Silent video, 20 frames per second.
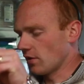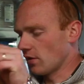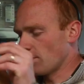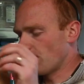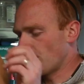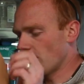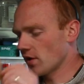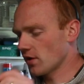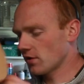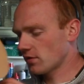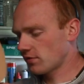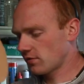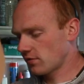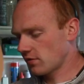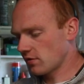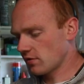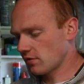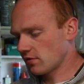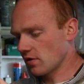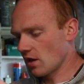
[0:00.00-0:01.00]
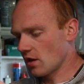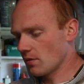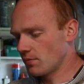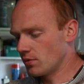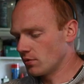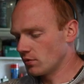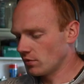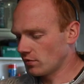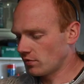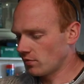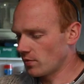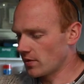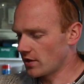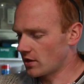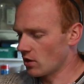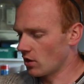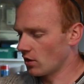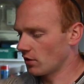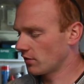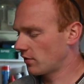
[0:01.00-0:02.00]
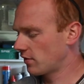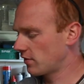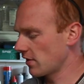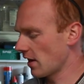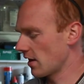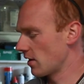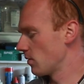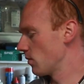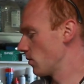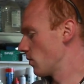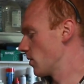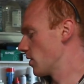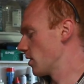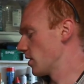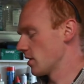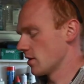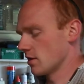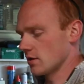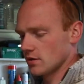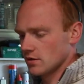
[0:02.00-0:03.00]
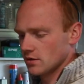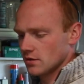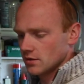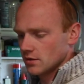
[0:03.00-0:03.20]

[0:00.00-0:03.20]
So the first samples we got sent were